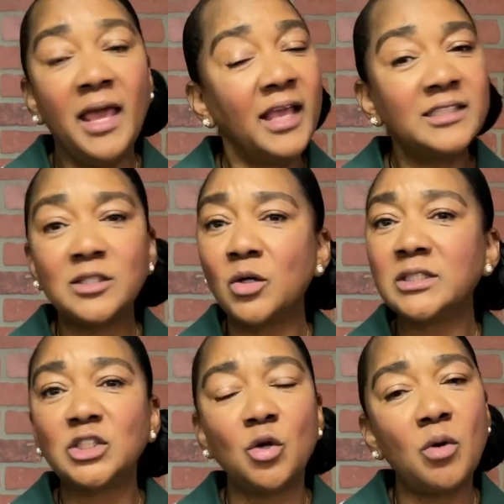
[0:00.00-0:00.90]
He's going
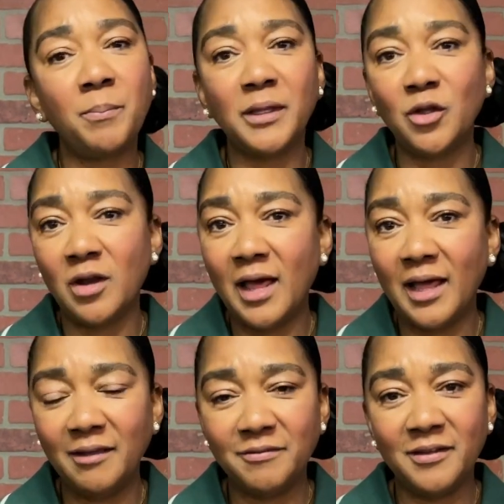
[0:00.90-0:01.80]
to show up in your
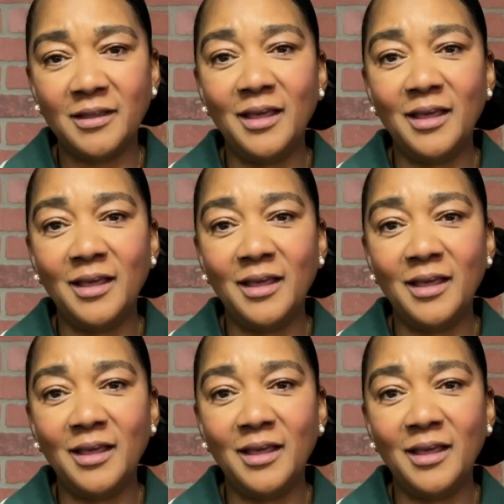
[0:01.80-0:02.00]
life.